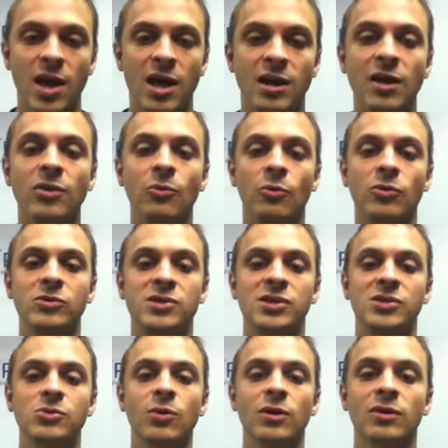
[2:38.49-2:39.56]
In other words,
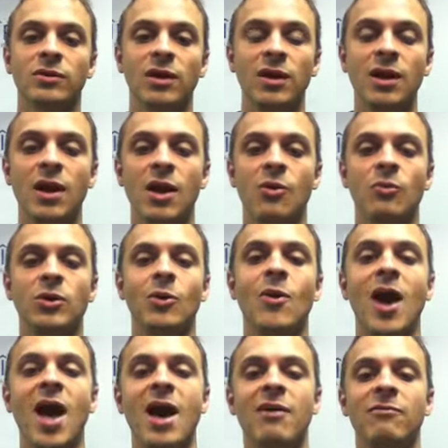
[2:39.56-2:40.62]
historically, when you
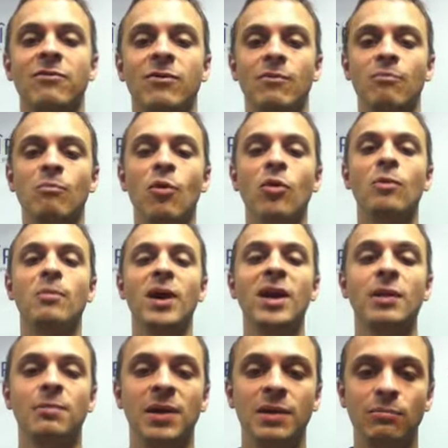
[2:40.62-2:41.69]
have more
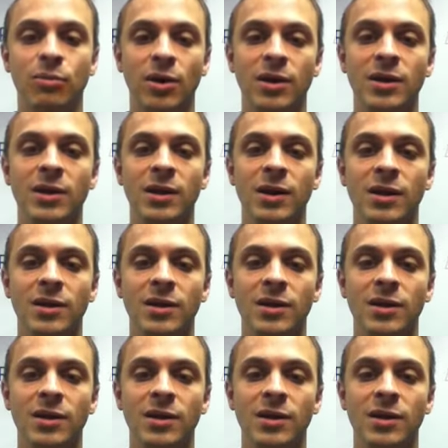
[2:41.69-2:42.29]
money being printed,